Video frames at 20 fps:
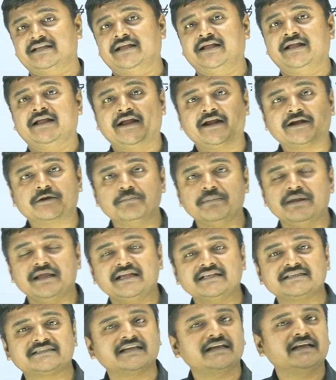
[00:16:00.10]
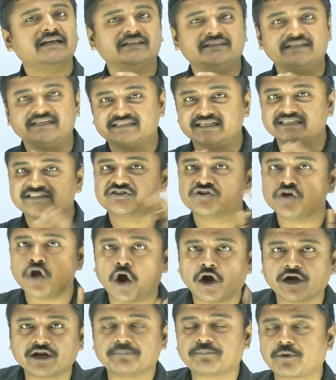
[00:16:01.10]
it means this is
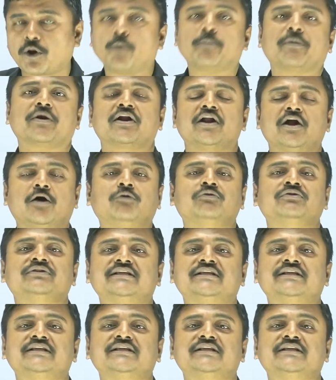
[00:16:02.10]
not a proper noun,